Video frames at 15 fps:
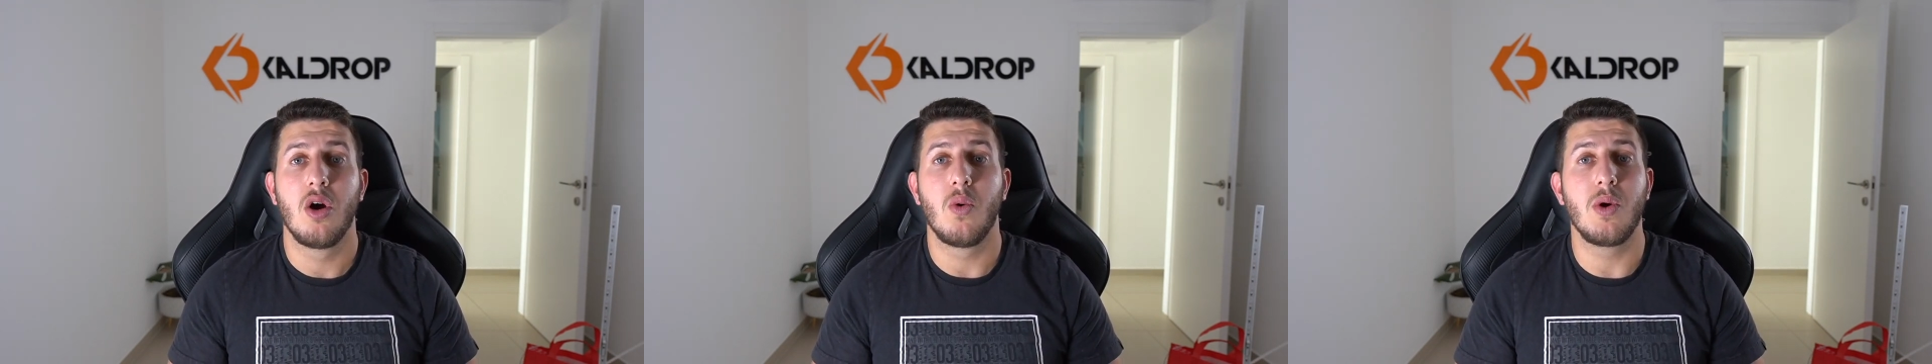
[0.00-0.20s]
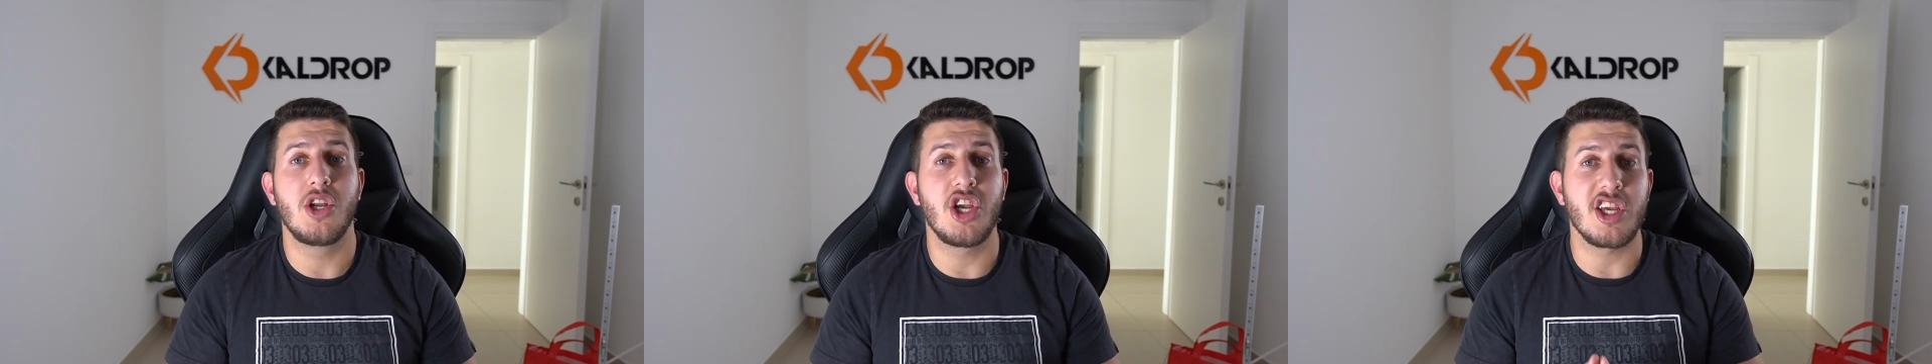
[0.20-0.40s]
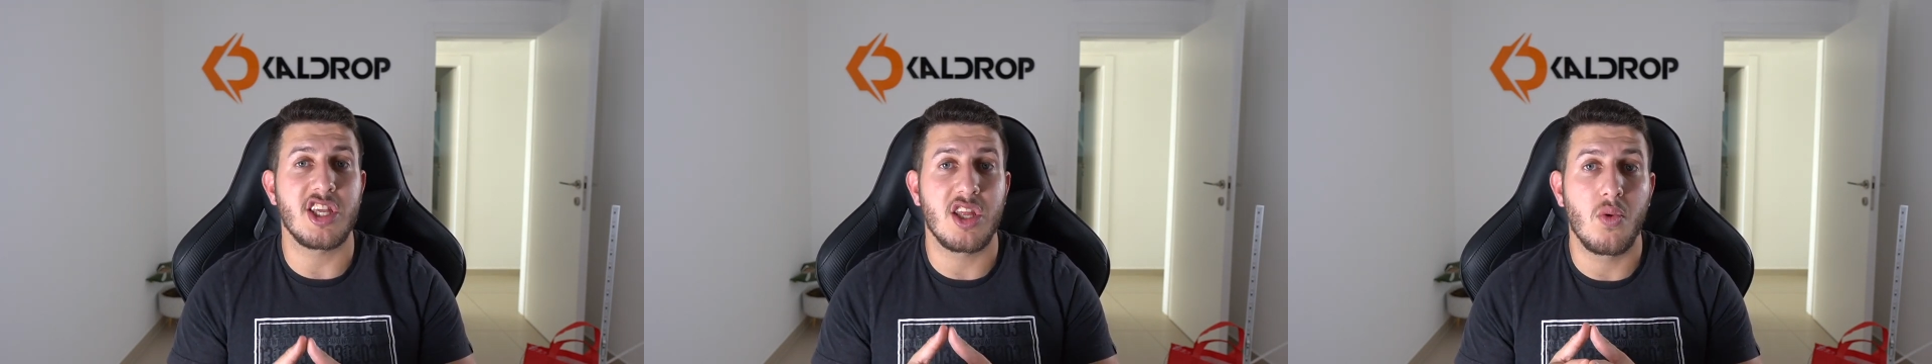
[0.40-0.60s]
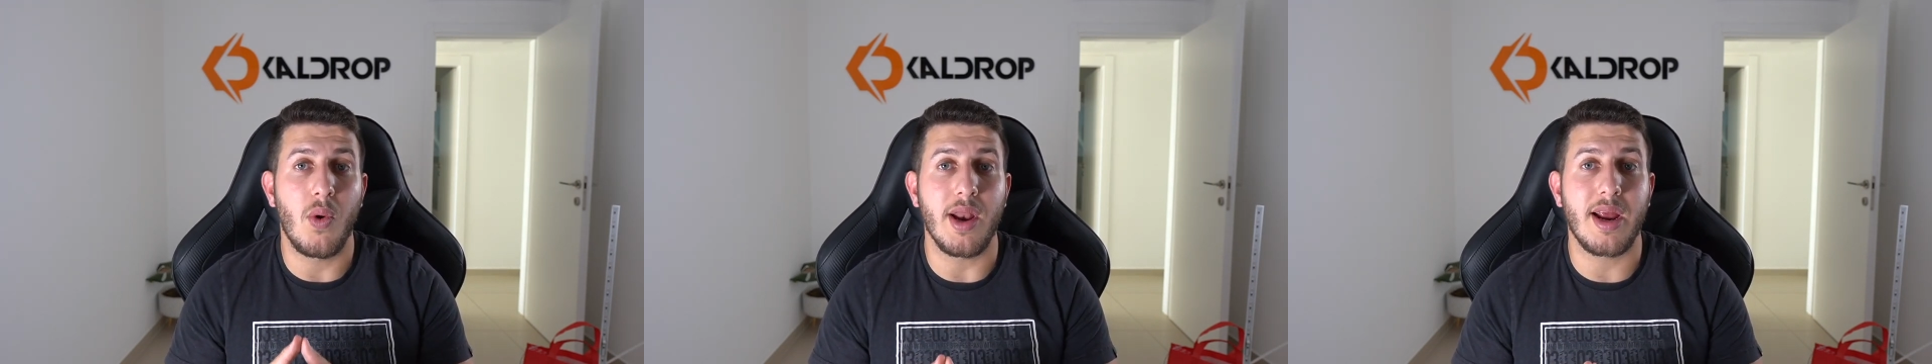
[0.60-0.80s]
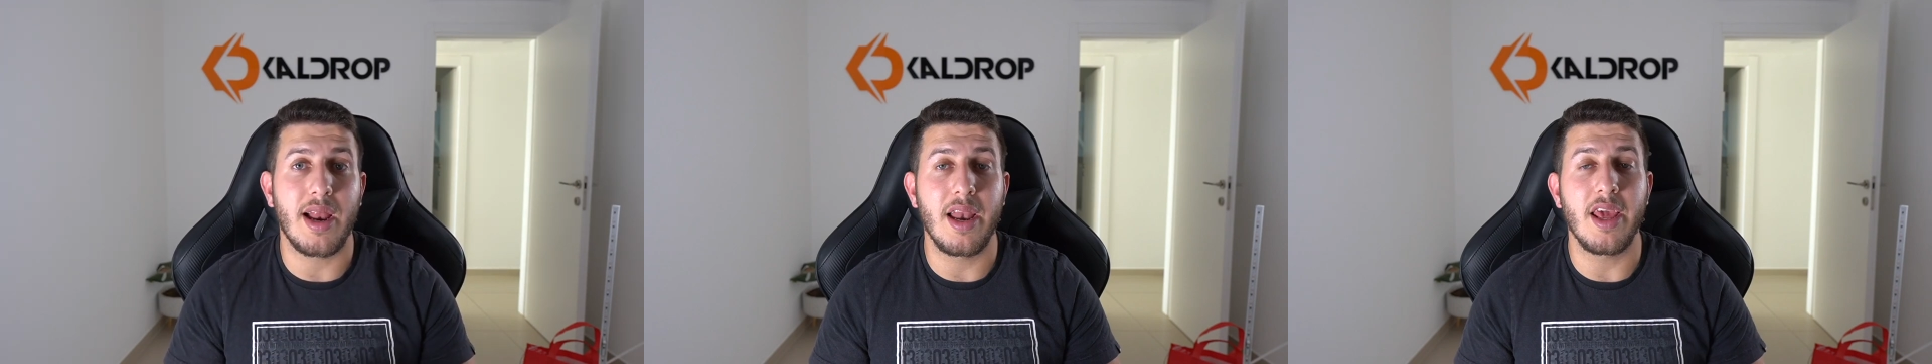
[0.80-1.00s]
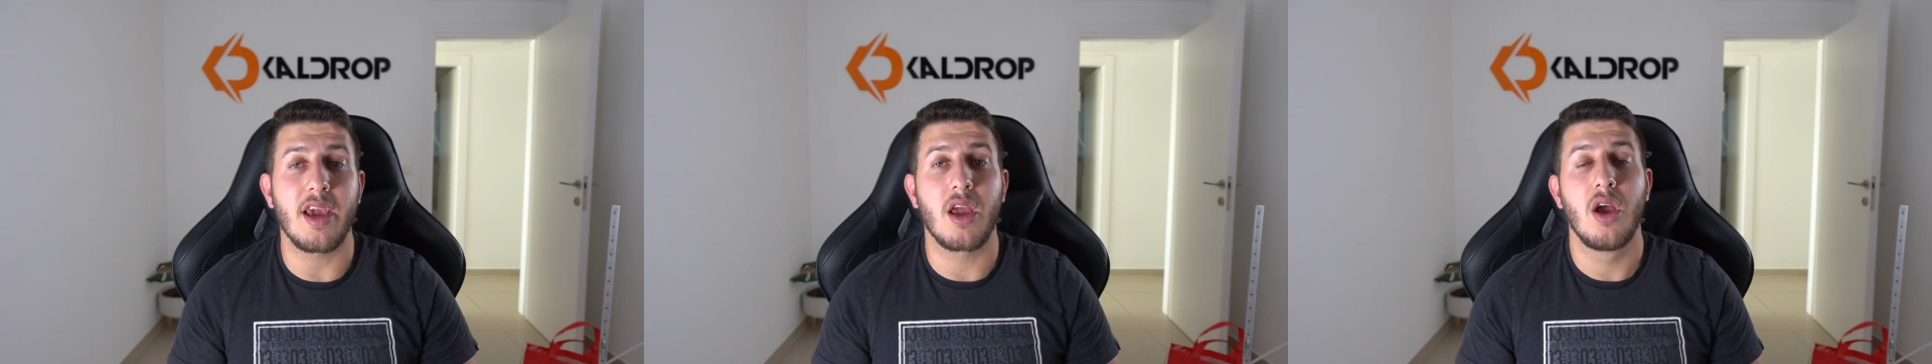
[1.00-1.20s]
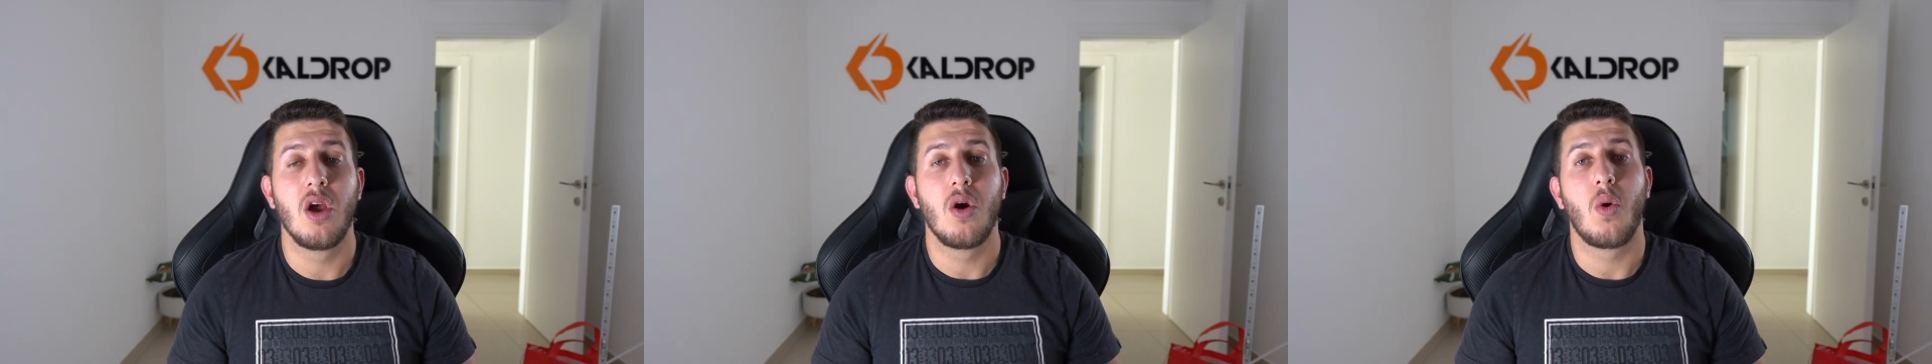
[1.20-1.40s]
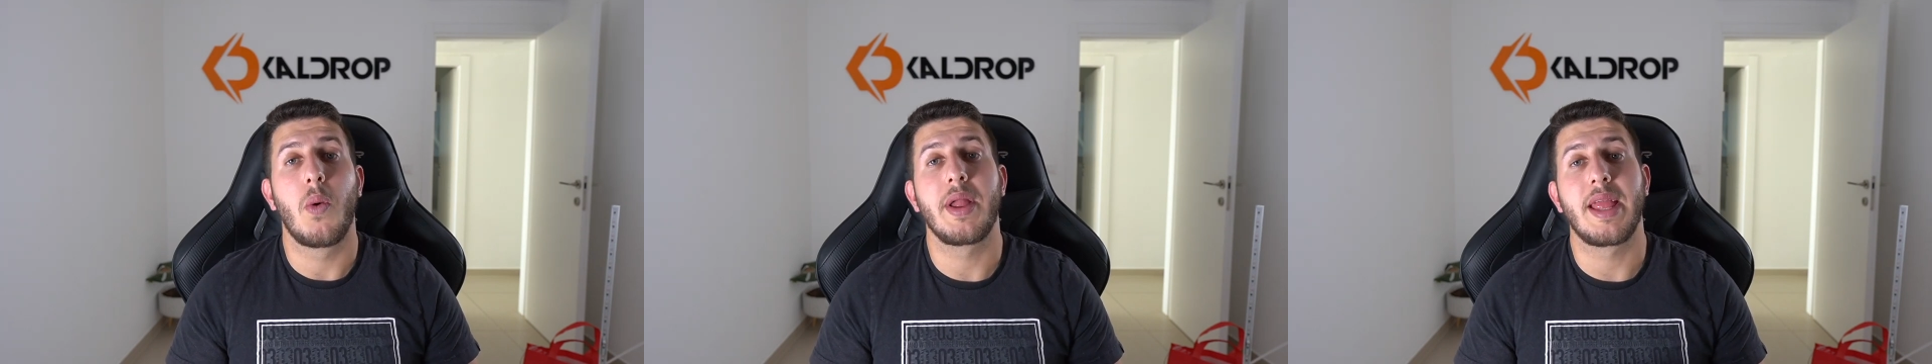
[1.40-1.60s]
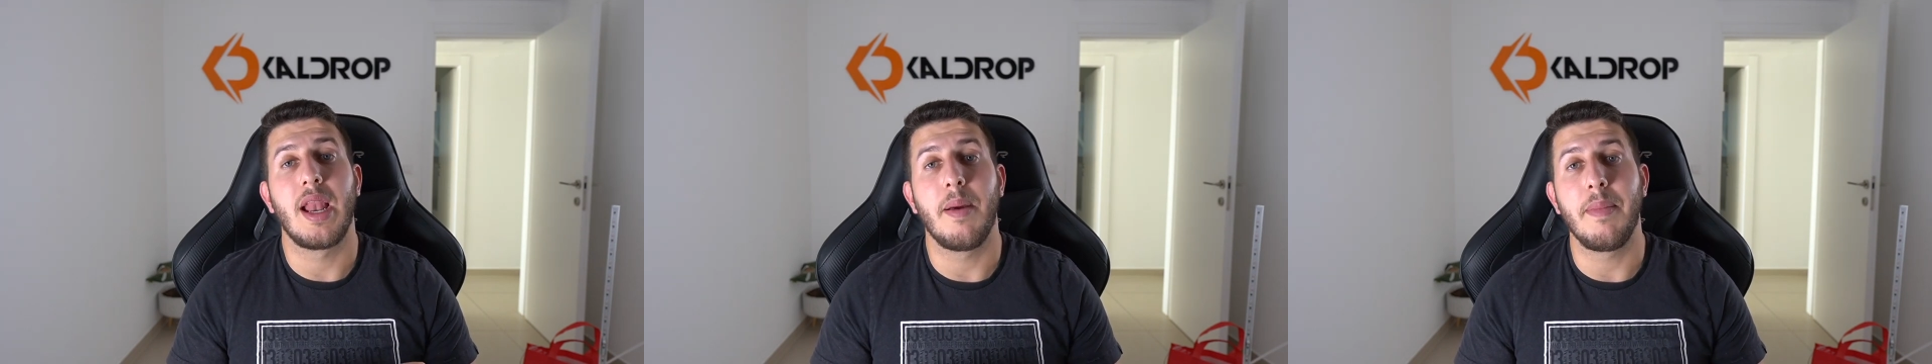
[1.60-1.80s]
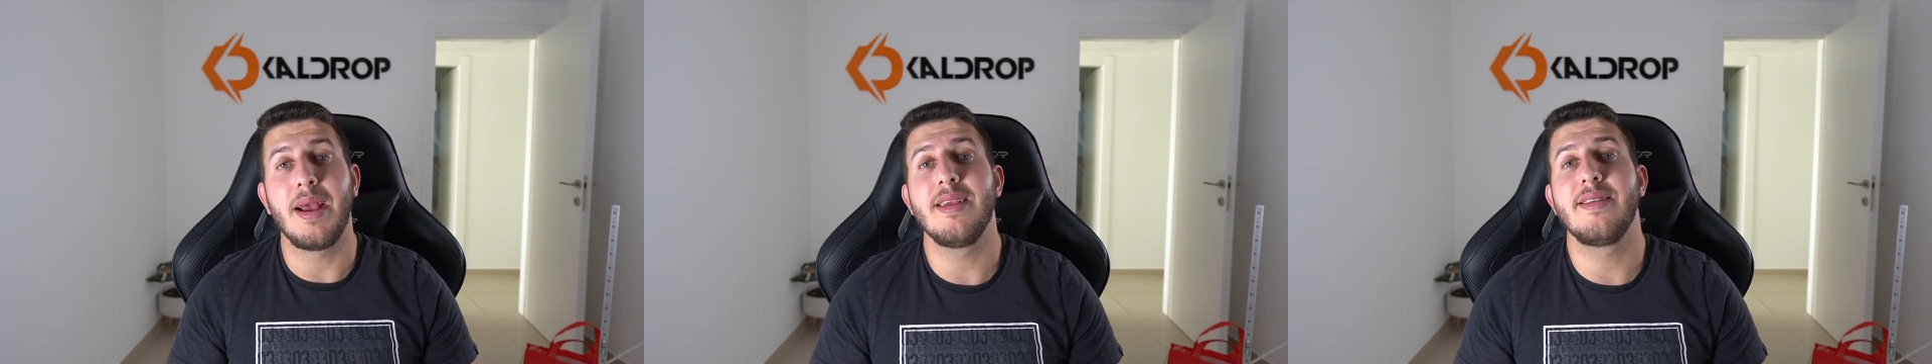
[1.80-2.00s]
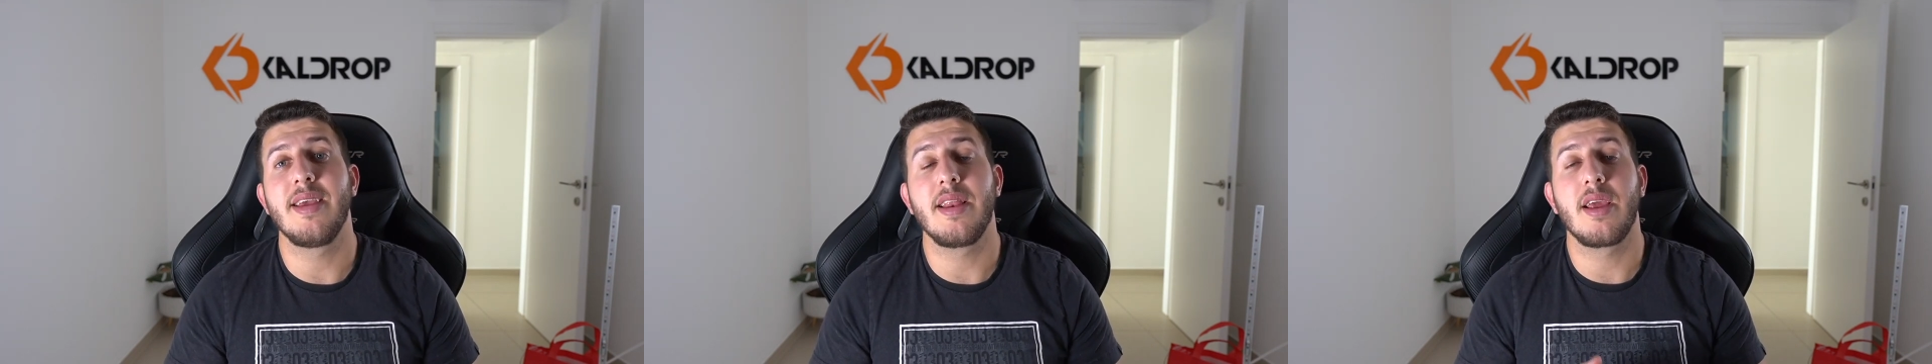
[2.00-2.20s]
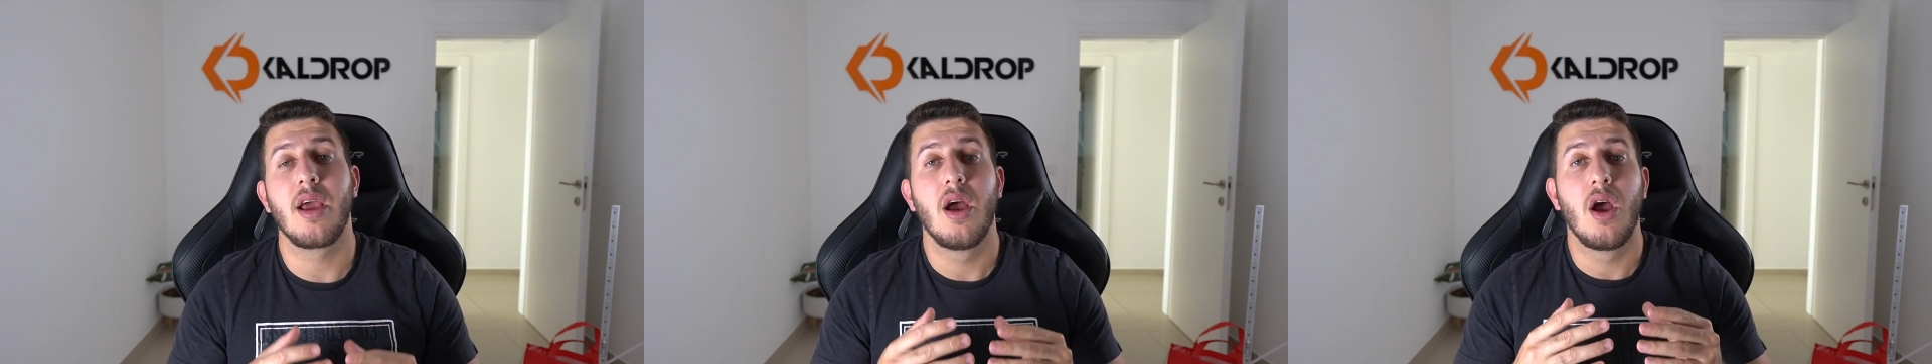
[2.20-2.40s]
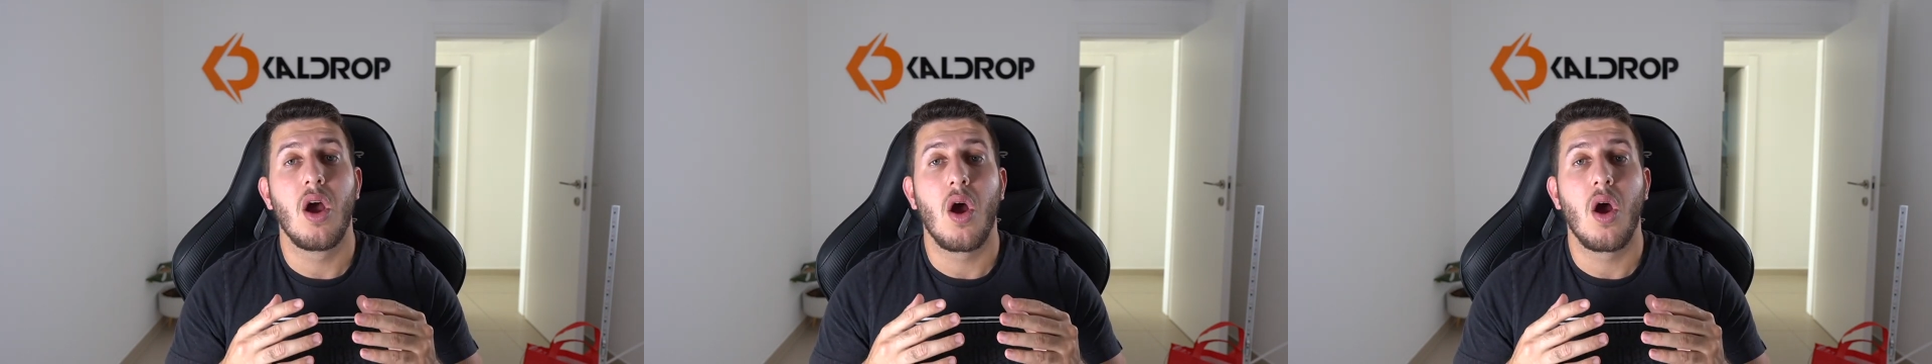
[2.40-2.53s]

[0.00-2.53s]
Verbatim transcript: with just one click with an amazing